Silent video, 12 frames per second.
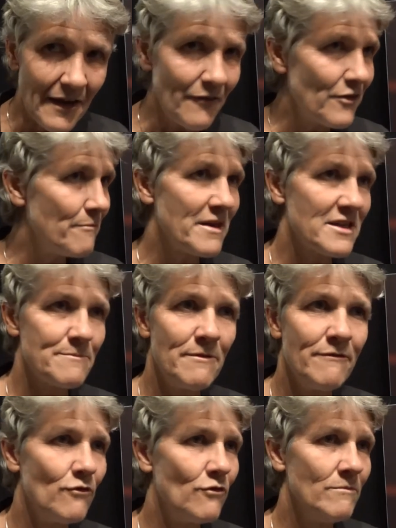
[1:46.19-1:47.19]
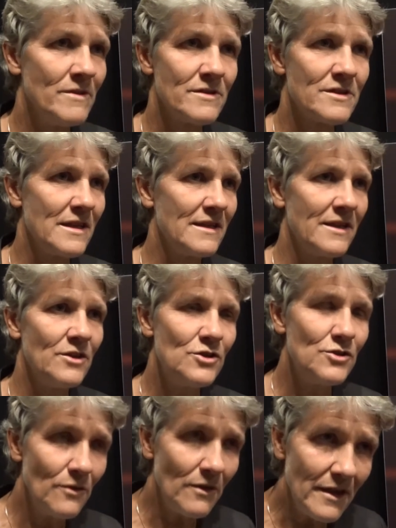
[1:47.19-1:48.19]
out the best performance and you
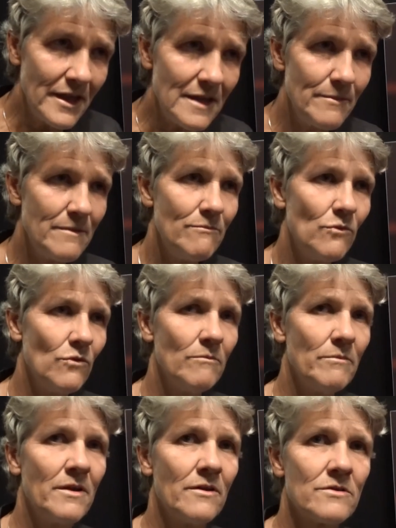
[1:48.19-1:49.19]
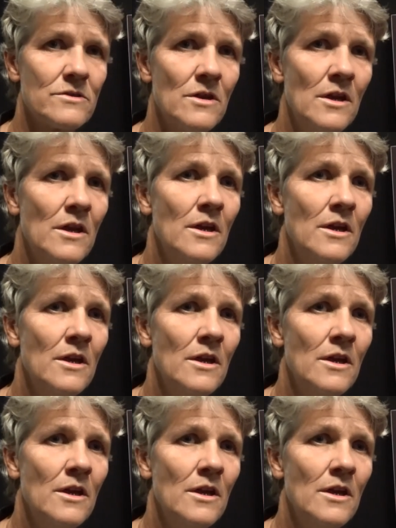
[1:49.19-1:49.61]
do a little bit more, because